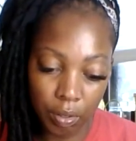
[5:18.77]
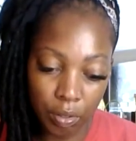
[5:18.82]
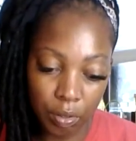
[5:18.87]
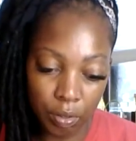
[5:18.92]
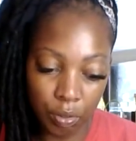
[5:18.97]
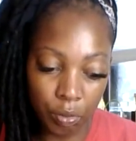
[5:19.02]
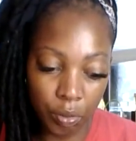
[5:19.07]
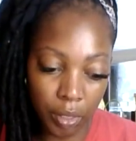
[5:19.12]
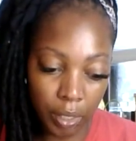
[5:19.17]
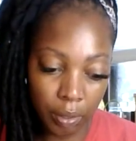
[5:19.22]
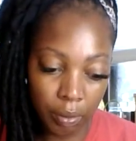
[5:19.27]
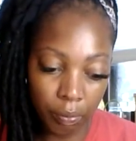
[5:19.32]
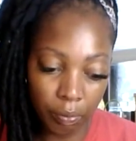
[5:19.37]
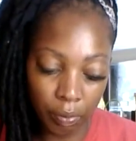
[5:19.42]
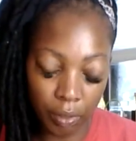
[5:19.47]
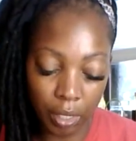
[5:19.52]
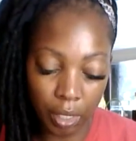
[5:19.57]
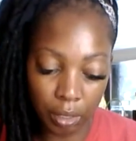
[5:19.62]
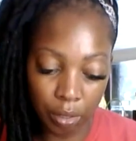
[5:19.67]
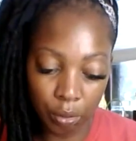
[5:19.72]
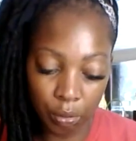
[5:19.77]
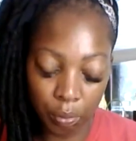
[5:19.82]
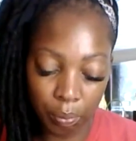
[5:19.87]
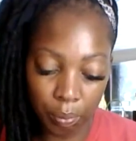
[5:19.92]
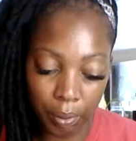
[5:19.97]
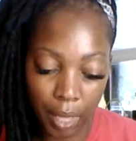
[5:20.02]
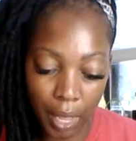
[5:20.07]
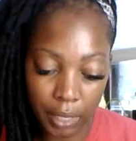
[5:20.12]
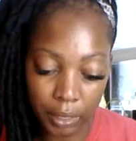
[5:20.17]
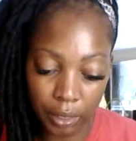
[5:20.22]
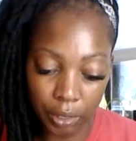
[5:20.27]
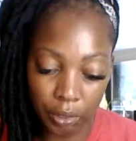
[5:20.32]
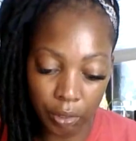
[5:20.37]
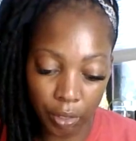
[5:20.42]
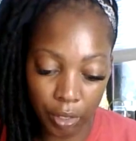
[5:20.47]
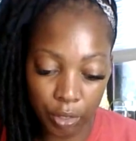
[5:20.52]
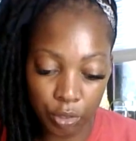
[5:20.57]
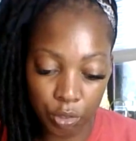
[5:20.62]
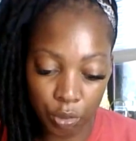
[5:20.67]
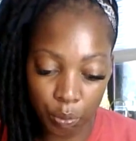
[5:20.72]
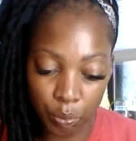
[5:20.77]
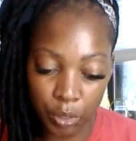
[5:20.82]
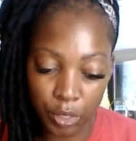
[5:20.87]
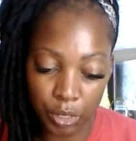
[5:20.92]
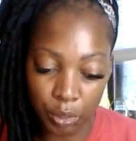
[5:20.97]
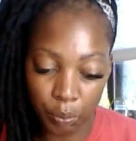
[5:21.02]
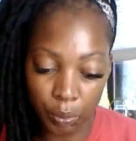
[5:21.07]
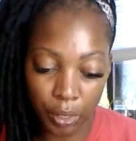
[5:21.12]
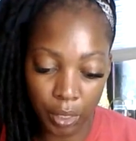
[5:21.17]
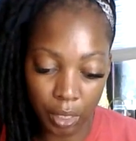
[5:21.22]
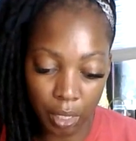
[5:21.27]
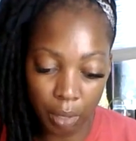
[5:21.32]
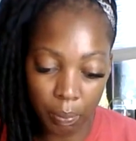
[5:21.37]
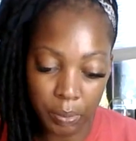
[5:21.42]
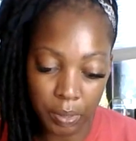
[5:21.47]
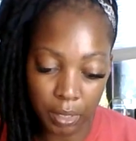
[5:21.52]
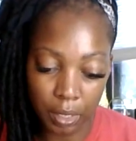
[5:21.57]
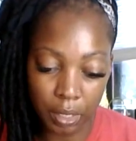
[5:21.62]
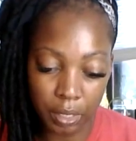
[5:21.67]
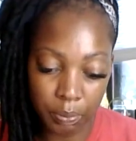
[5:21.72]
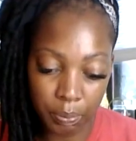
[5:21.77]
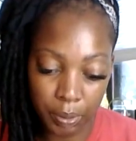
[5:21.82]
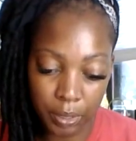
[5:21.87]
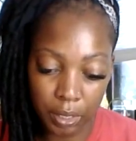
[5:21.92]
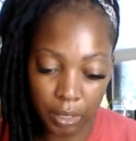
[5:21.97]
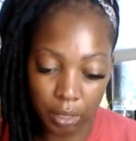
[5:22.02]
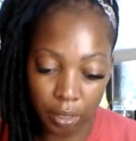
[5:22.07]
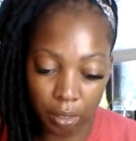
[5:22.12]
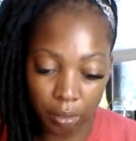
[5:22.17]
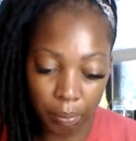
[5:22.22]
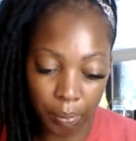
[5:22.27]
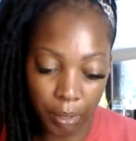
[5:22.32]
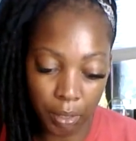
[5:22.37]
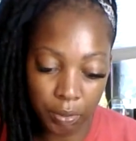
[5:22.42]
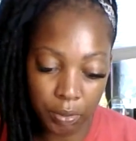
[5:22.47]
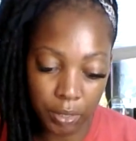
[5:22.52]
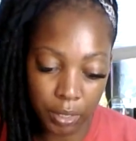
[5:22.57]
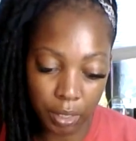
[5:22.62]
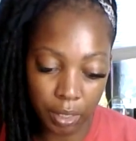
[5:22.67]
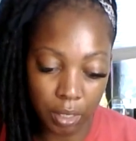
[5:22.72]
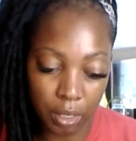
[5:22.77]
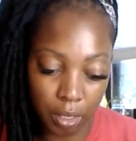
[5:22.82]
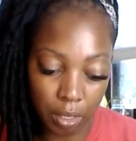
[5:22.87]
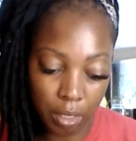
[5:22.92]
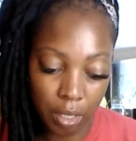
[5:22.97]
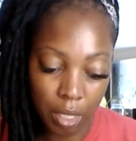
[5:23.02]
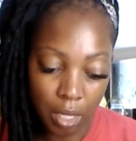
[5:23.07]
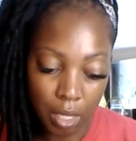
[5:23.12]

you get a little block in your intuition when it comes to this particular person here.